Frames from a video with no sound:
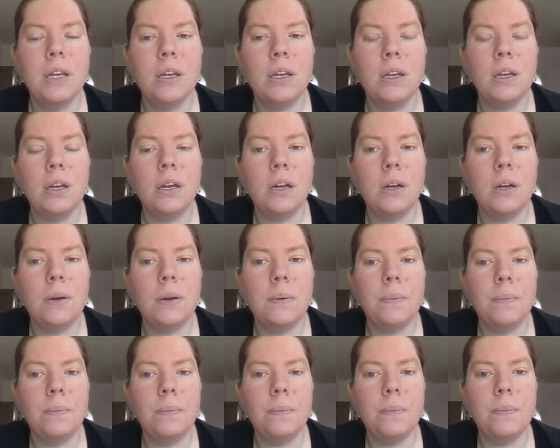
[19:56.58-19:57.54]

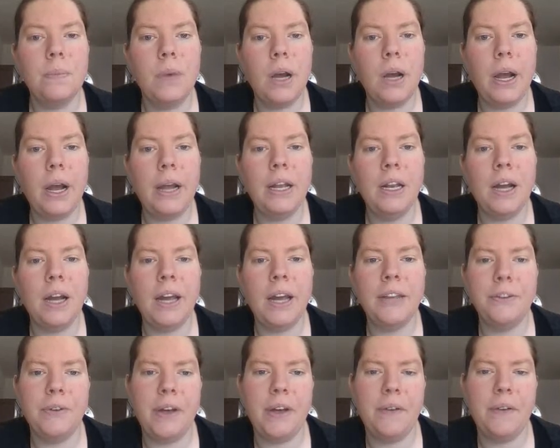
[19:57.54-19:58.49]
I
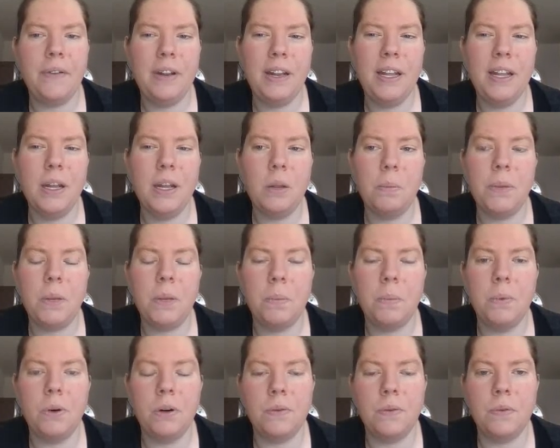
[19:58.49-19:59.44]
like to have a little
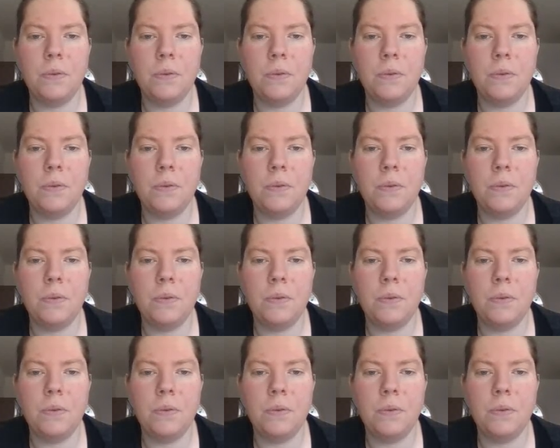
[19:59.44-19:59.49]
bit more of a